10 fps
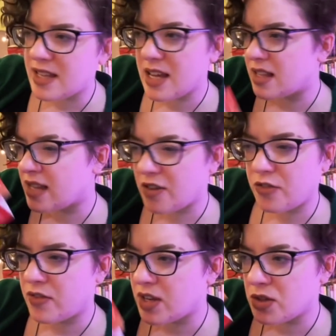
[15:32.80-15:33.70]
That
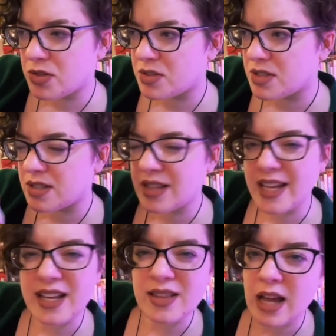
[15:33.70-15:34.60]
feels
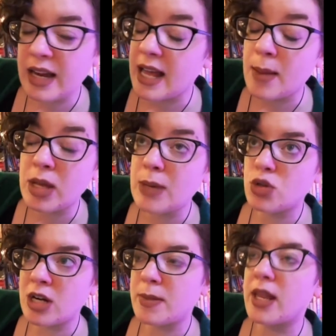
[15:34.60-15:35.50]
like again, I'm keep
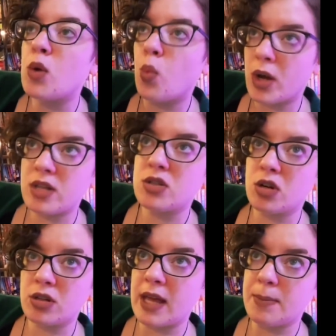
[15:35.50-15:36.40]
trying to be like, what is
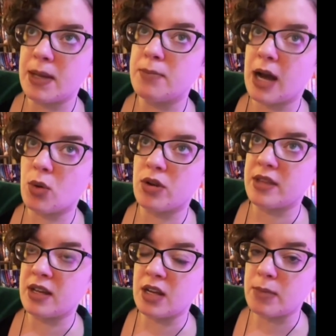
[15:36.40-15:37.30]
her like big power
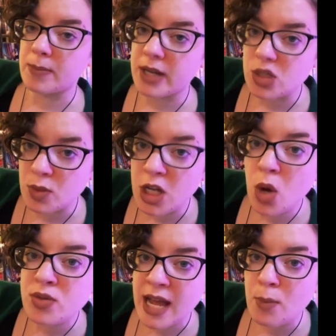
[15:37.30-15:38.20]
thing gonna be? Because we know
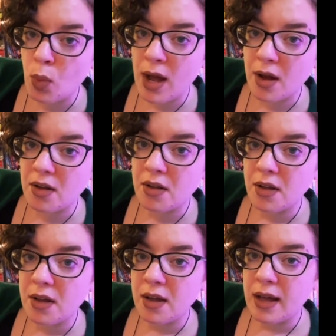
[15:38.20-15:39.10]
damn well,
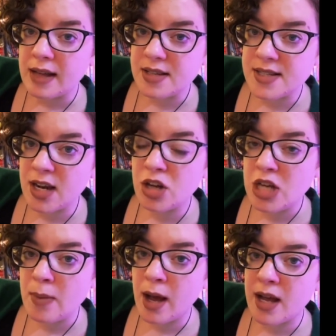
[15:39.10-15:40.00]
as a Sarah
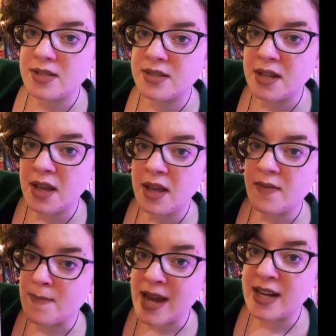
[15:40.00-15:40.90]
J. Maas
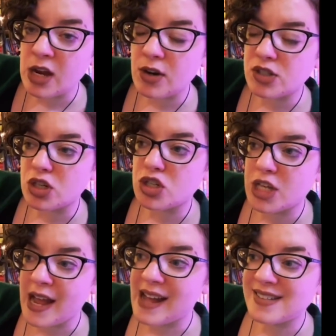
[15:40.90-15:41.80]
main character.
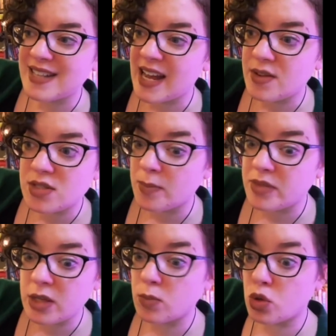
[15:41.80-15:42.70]
She has to have
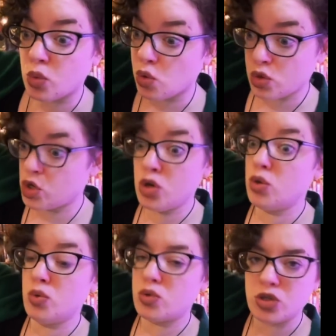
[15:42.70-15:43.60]
something
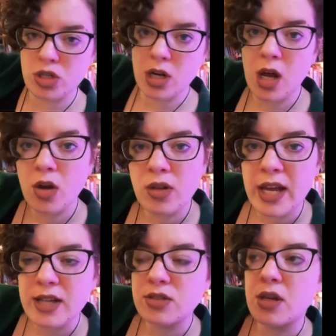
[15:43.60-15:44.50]
huge, you know?
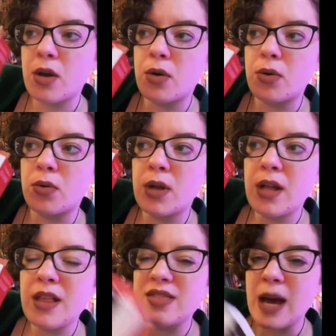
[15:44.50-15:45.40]
Like, so
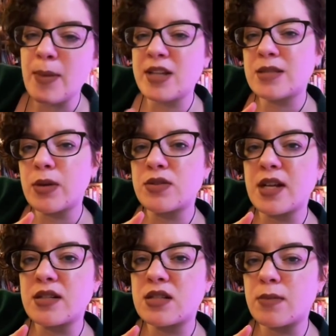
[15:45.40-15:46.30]
that makes the most
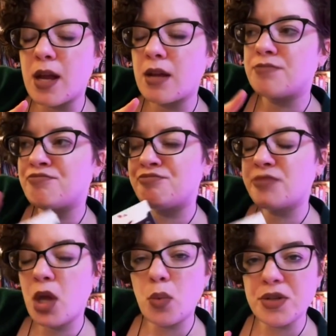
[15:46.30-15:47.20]
sense to me.
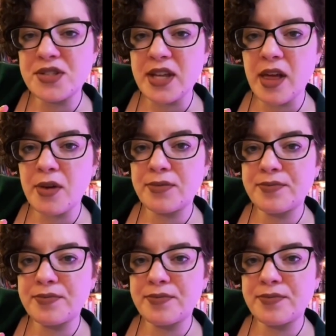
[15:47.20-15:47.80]
We'll see, though.